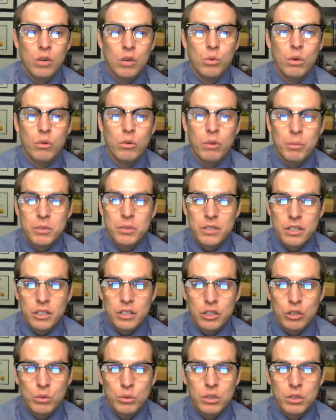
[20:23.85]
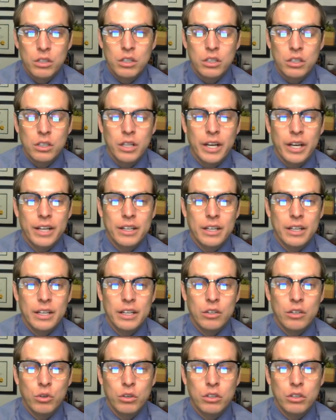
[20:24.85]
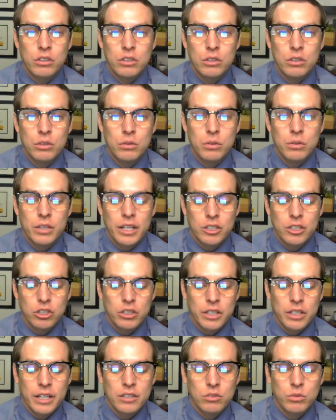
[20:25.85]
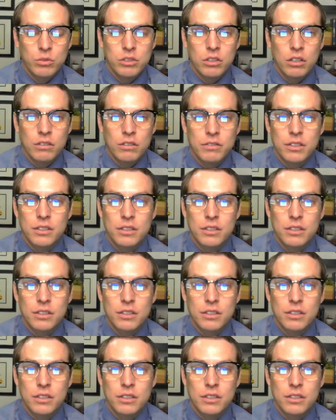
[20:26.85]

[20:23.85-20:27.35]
what representing you would look like in order to get your case resolved.